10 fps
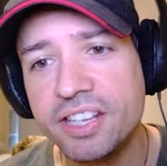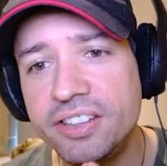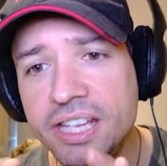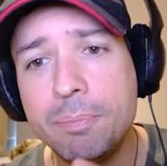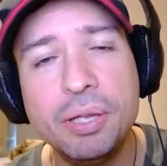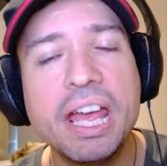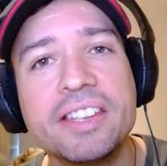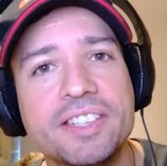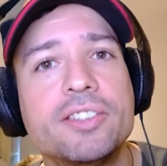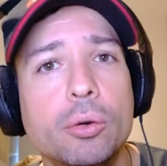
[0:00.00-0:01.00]
the
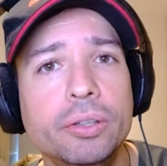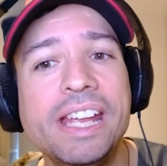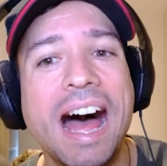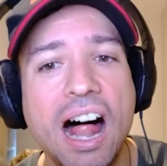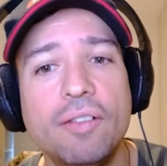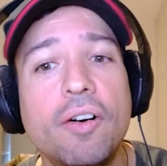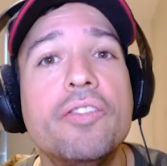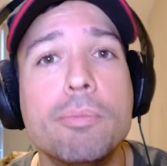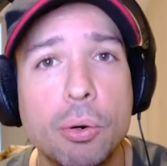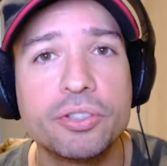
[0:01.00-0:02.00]
DPS is only half
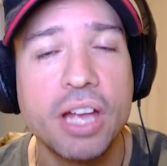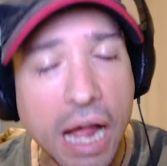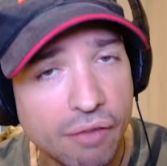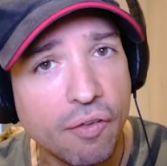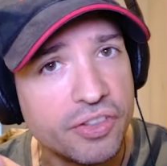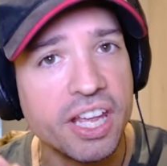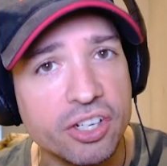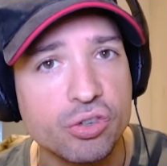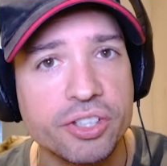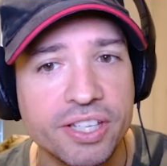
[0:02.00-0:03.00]
of the
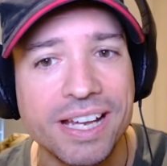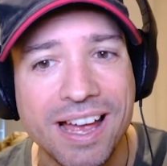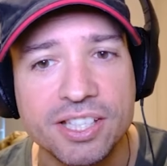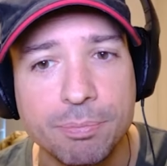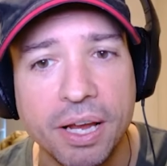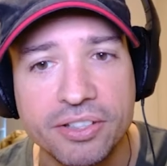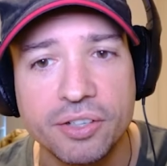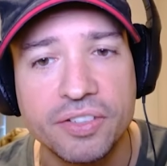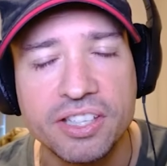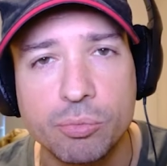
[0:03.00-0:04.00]
interesting aspects
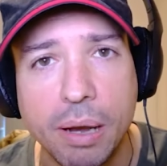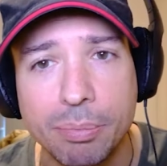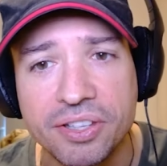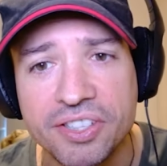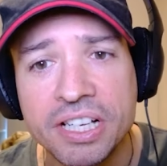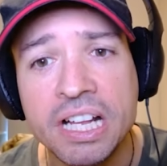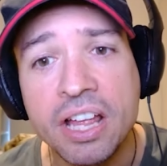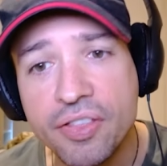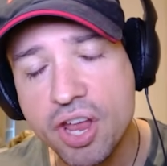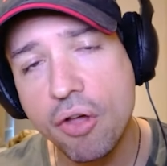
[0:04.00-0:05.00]
of these weapons.
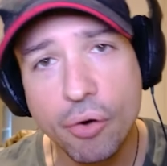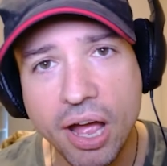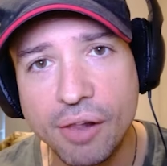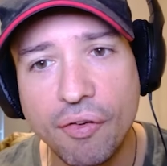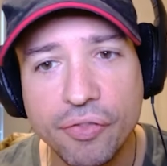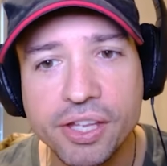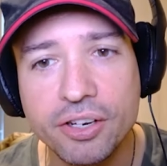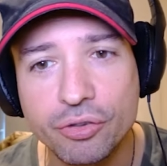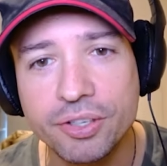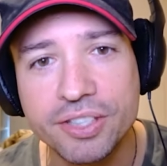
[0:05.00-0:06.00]
The other half of the
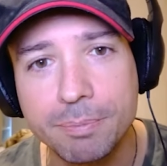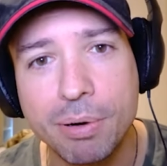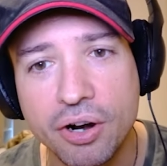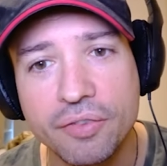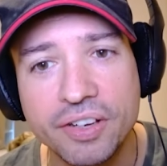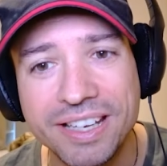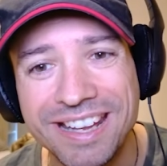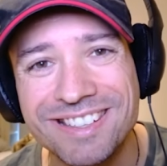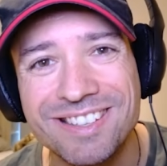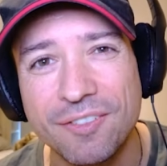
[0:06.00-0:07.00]
interesting part of it
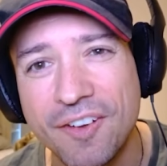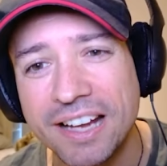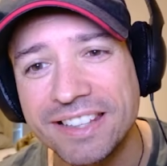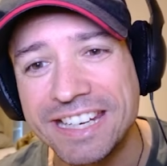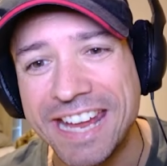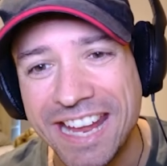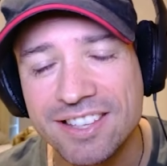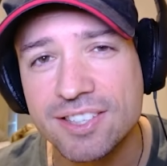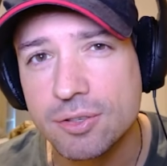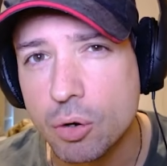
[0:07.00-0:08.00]
is the fact that it
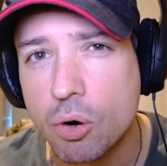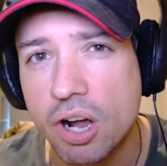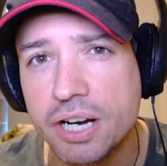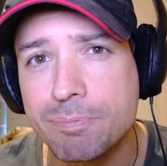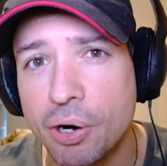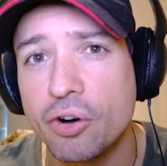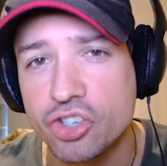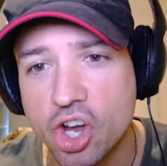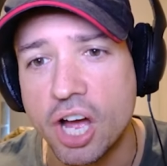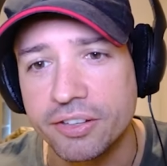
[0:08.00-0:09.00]
hits so hard per
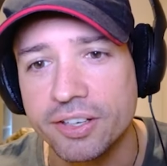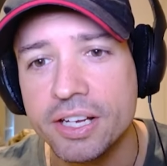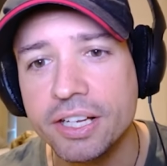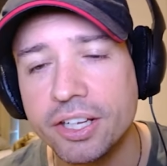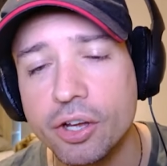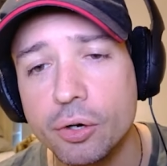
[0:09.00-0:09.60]
shot, you